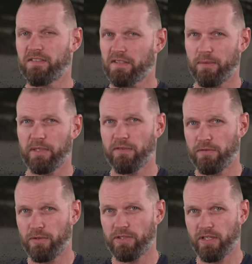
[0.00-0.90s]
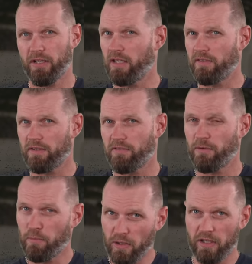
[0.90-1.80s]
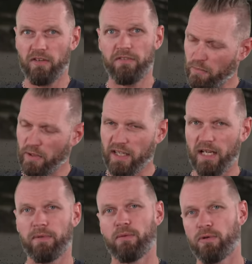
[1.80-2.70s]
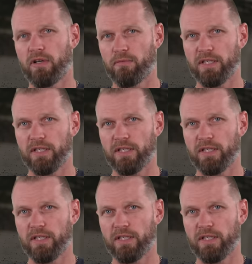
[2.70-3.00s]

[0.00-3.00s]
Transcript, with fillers: it's coming in future either, from what I've read up and what I've